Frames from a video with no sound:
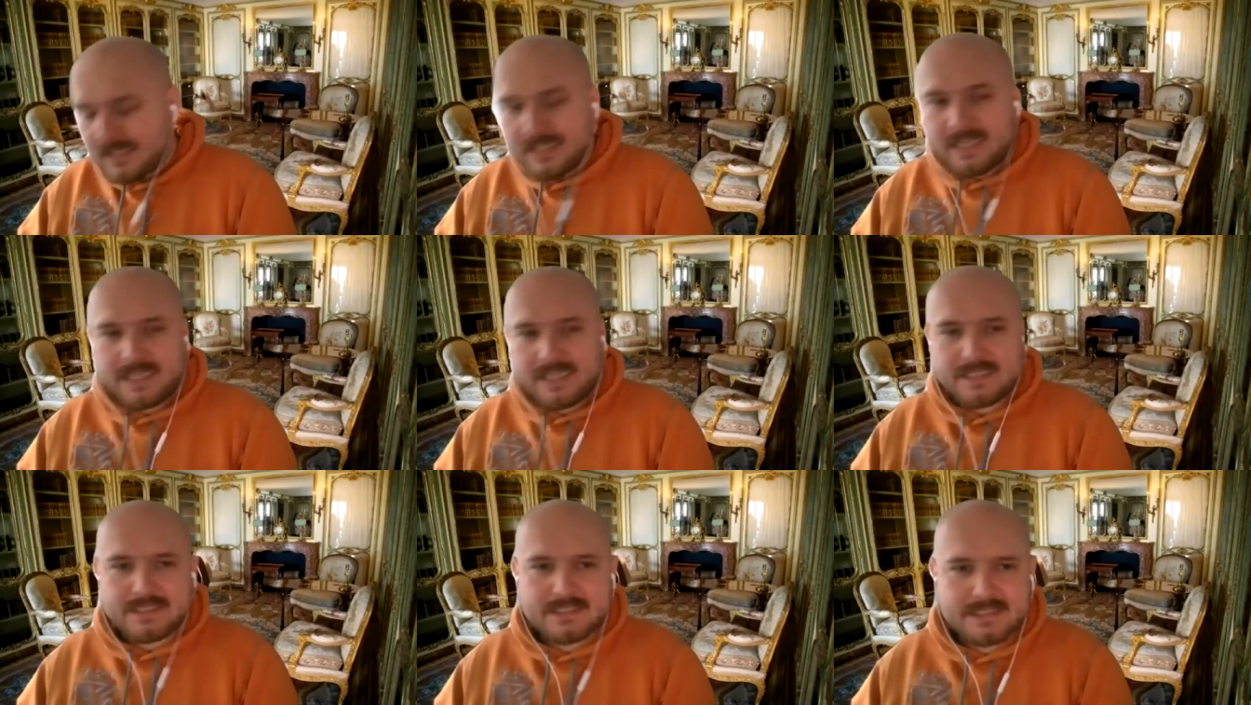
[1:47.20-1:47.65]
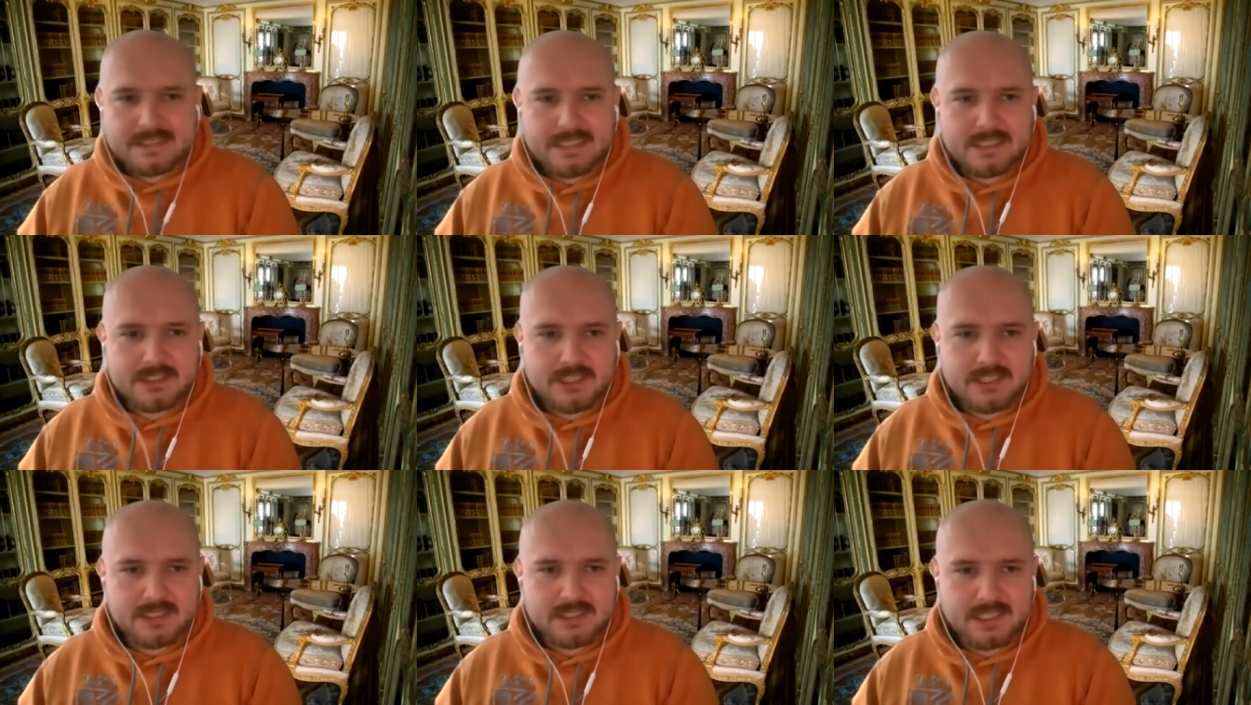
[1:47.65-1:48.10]
uh, still
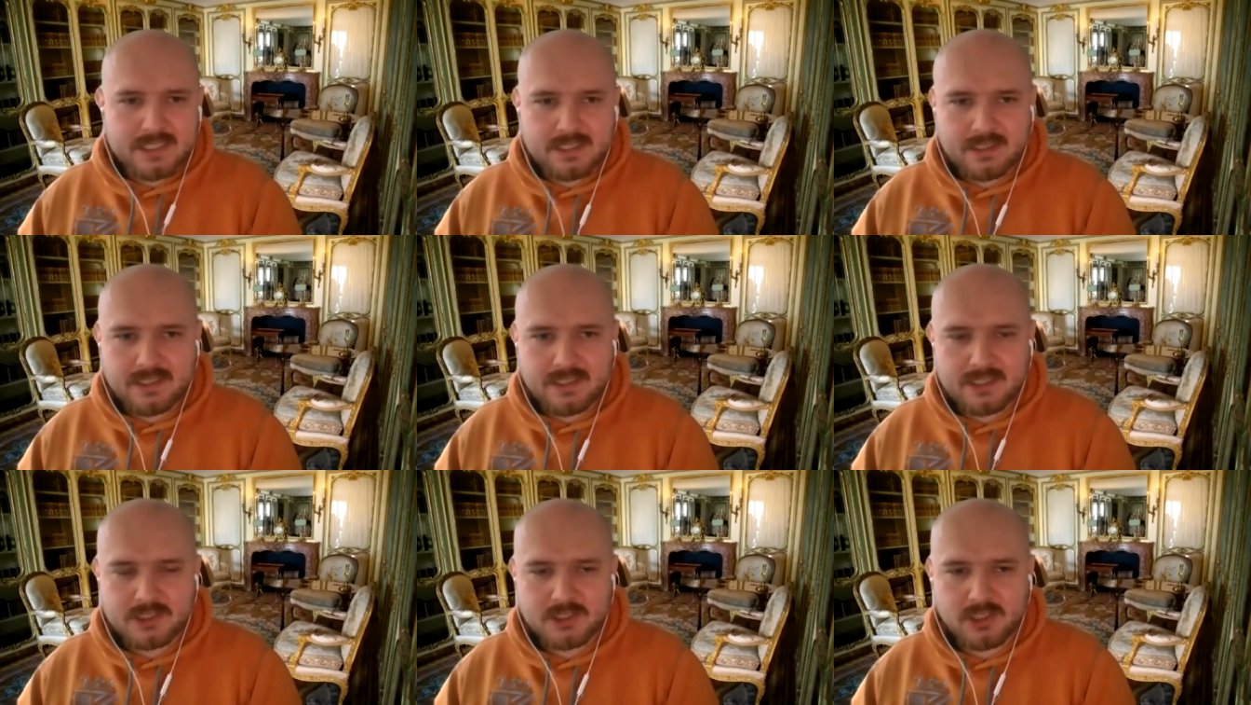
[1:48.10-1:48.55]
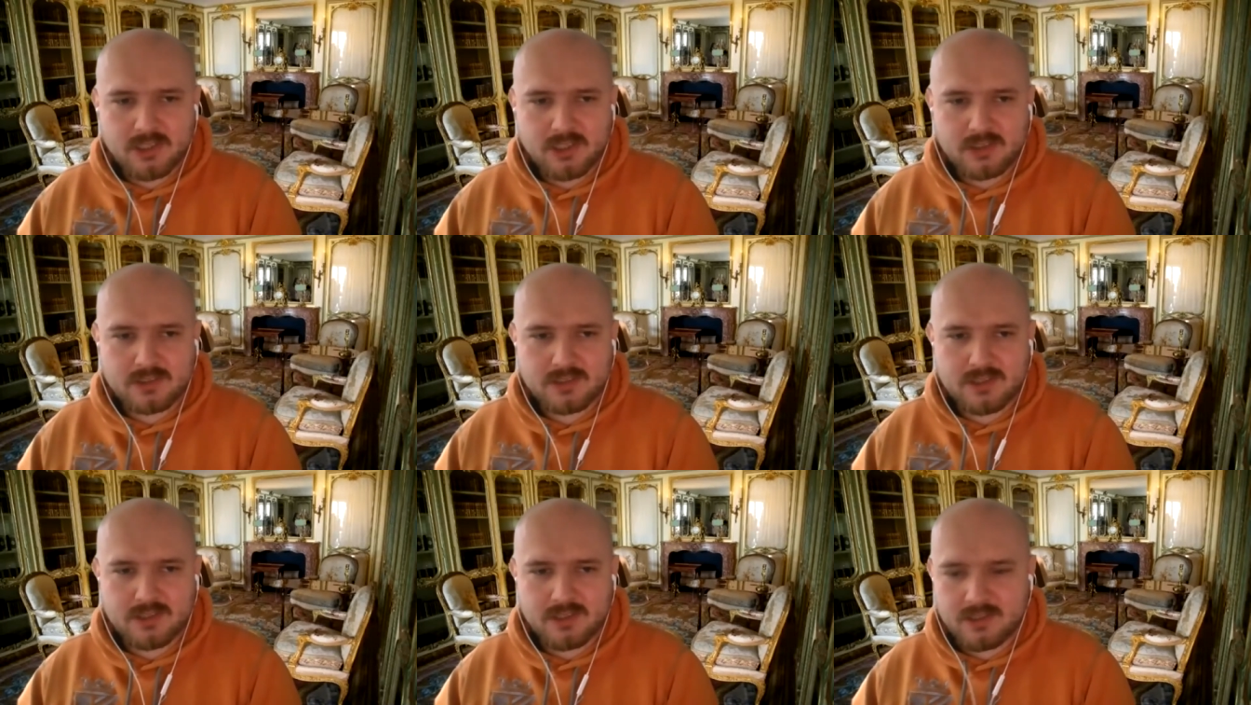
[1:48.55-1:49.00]
just a, a
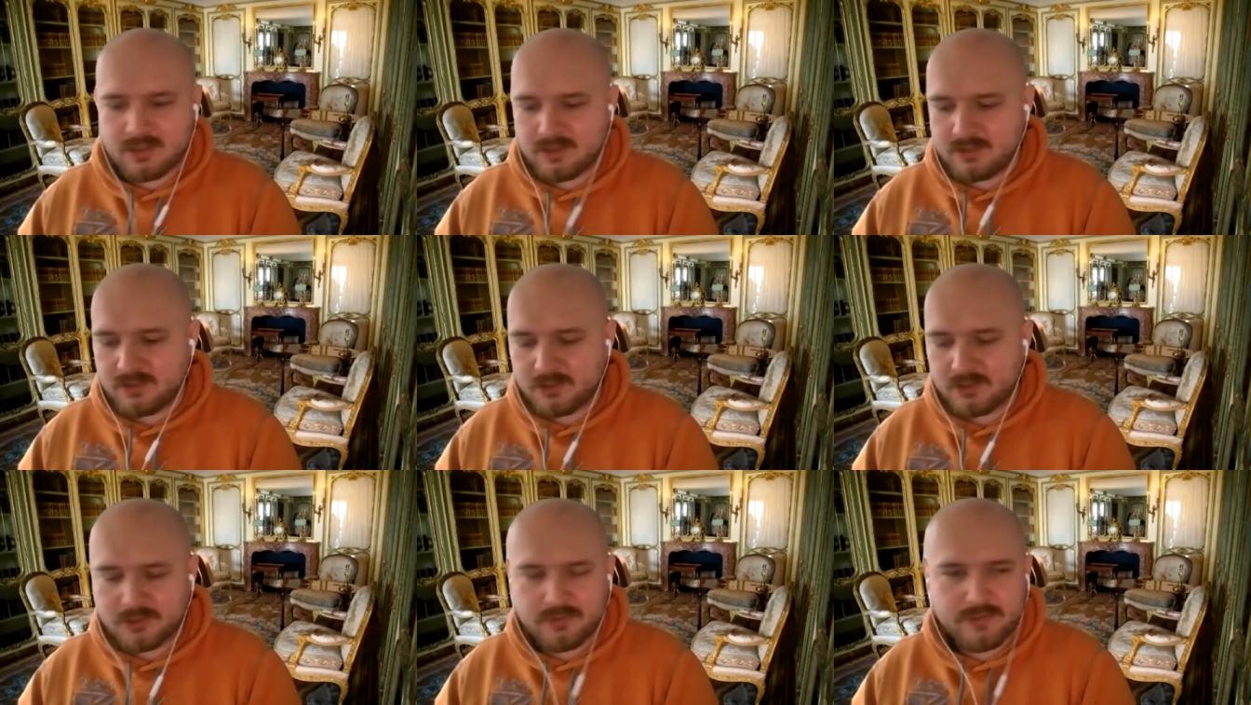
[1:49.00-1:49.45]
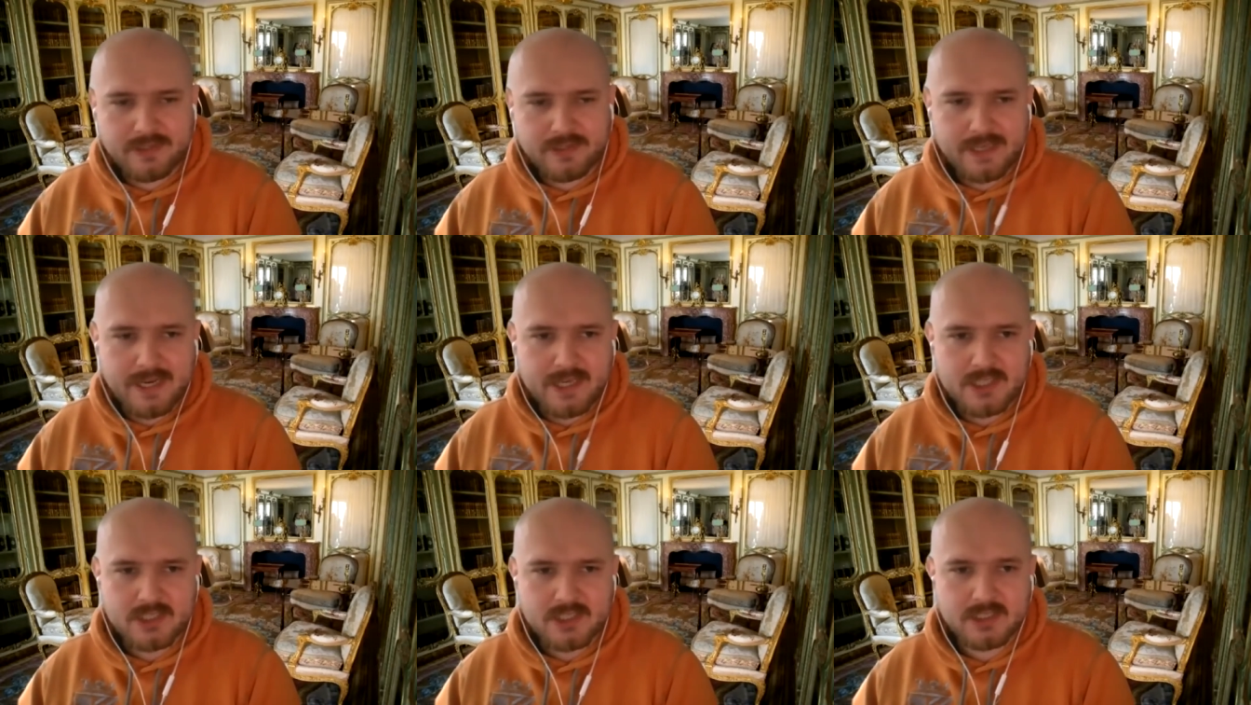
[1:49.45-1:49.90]
short uh,
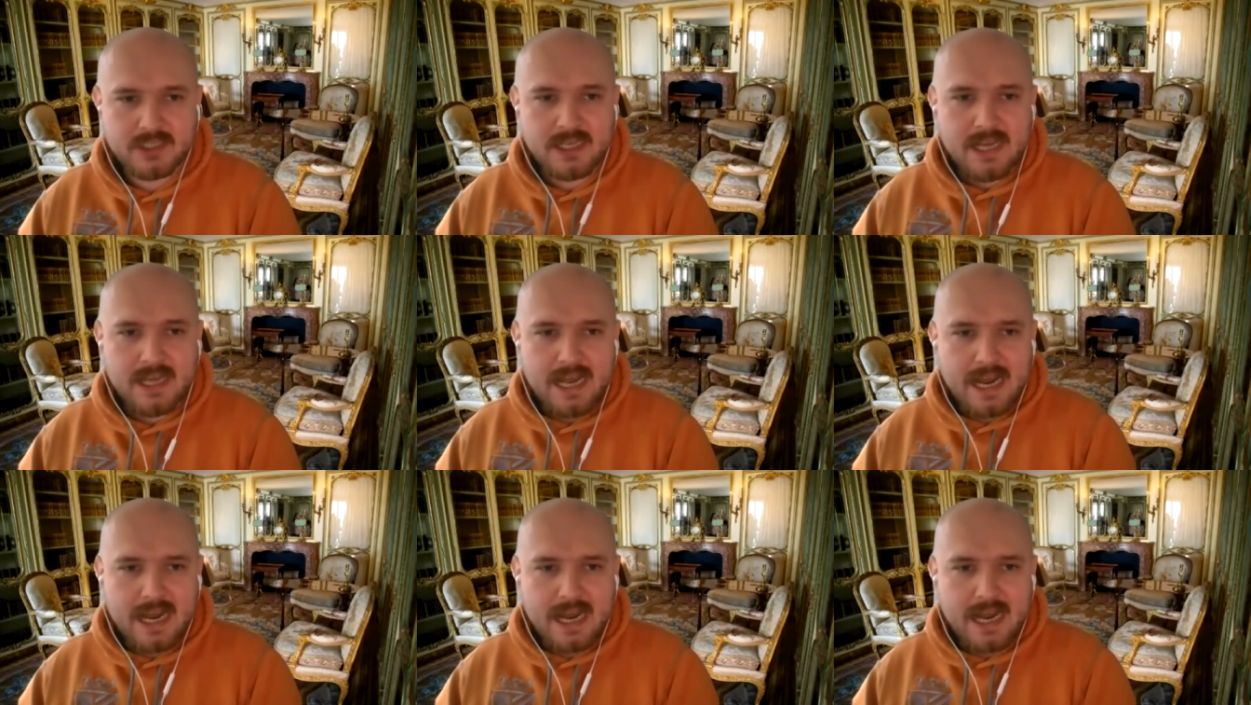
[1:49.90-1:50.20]
notification.